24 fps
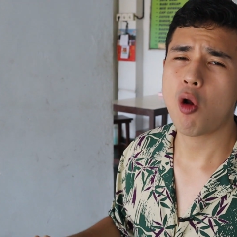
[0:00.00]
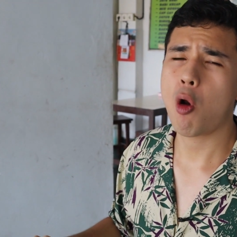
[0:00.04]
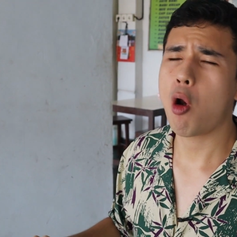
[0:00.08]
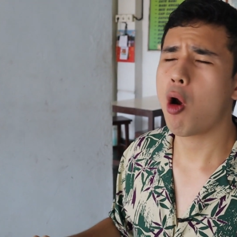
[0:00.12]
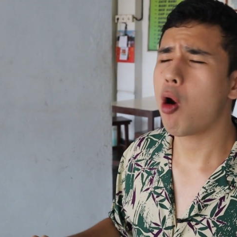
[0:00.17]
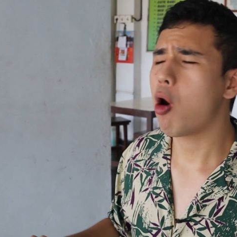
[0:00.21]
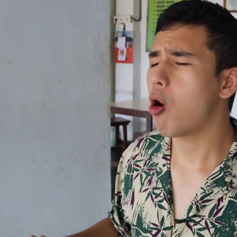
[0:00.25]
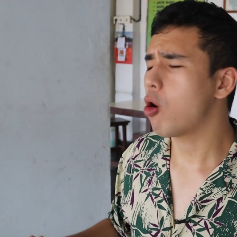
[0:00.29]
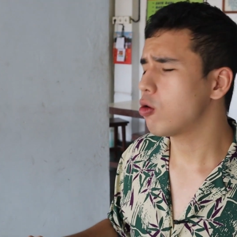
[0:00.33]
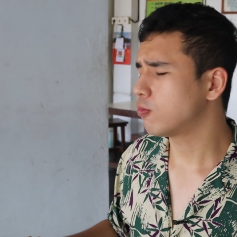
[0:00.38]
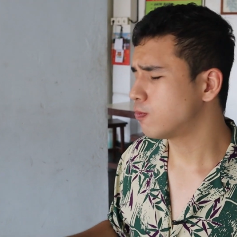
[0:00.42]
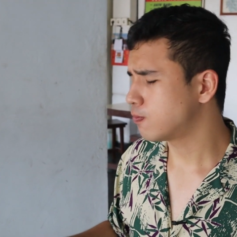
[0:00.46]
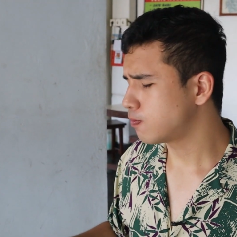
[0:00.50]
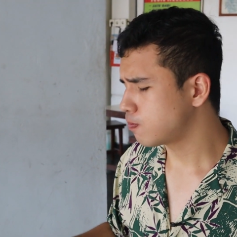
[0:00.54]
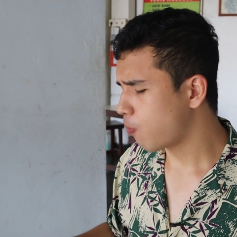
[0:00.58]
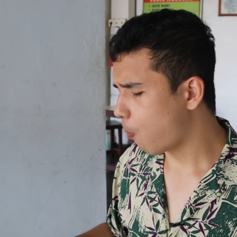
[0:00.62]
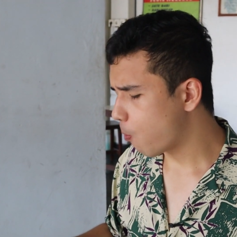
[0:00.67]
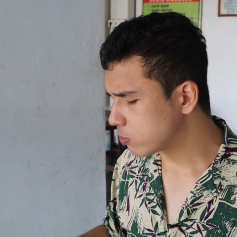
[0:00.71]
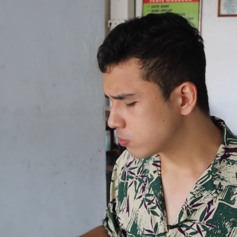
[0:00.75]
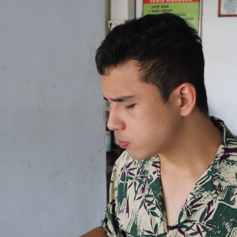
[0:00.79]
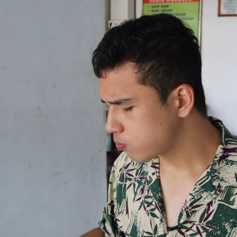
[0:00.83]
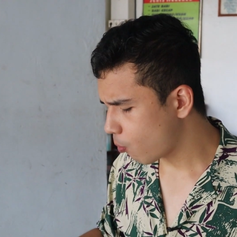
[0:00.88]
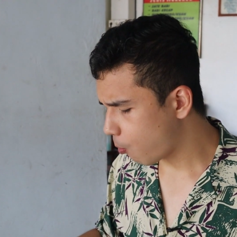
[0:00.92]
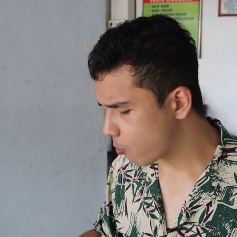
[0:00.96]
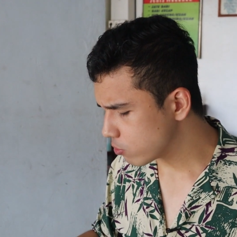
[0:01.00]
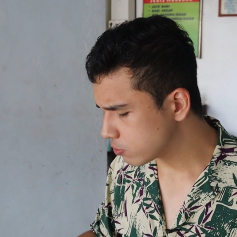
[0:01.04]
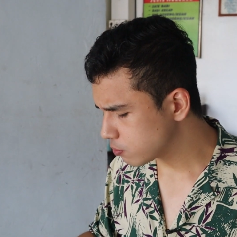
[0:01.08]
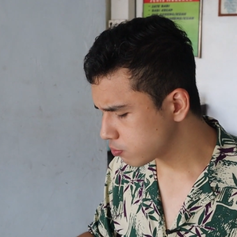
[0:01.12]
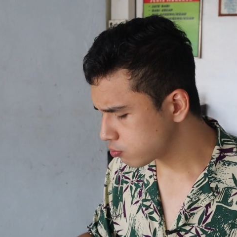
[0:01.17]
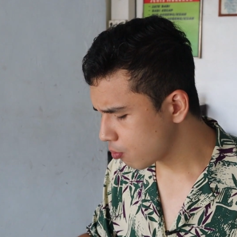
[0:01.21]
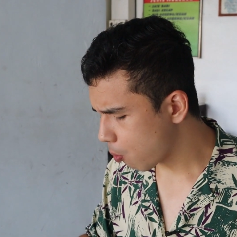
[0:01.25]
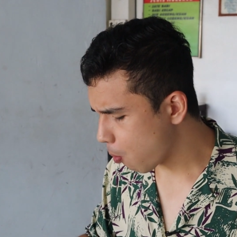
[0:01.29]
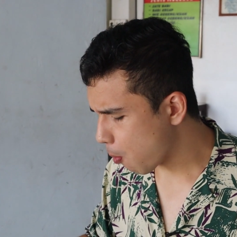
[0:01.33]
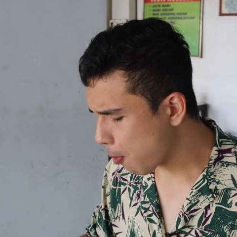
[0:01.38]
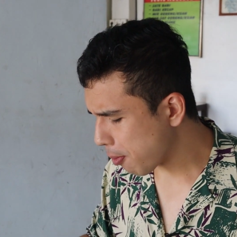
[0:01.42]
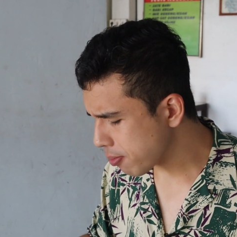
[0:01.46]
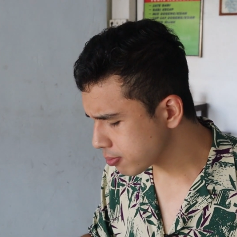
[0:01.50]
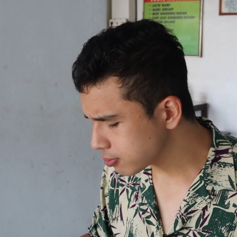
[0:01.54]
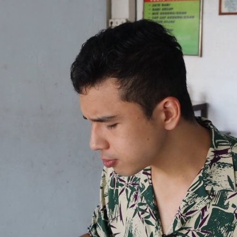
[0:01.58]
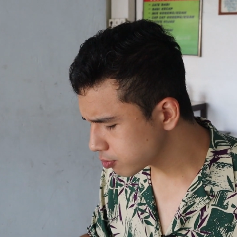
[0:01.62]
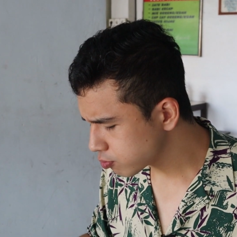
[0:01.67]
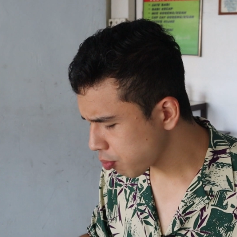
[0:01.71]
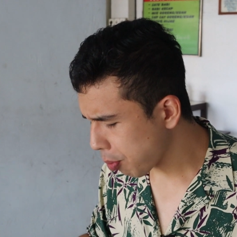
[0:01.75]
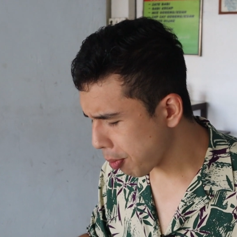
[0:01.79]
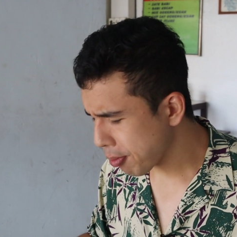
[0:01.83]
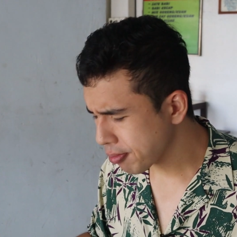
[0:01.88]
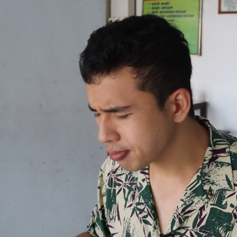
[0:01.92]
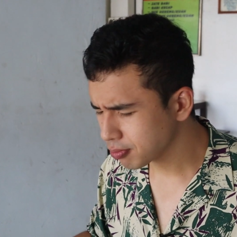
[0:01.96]
Oh. The fat is slightly
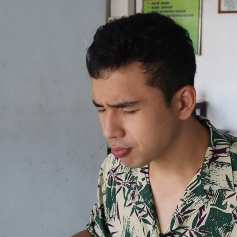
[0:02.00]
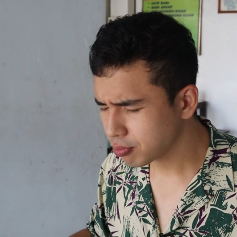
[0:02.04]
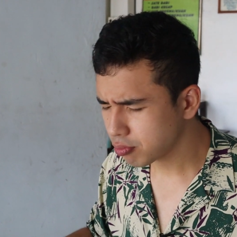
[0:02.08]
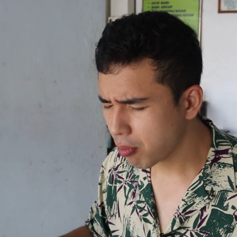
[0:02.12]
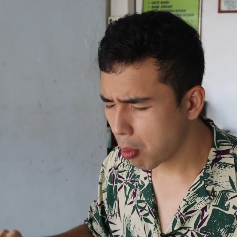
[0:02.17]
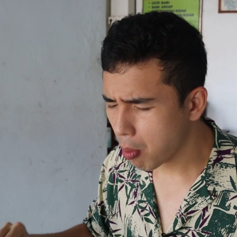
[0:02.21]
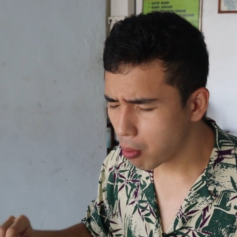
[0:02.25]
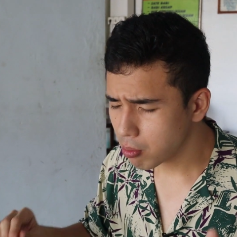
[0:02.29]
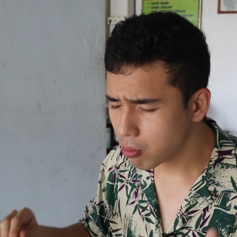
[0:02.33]
sweet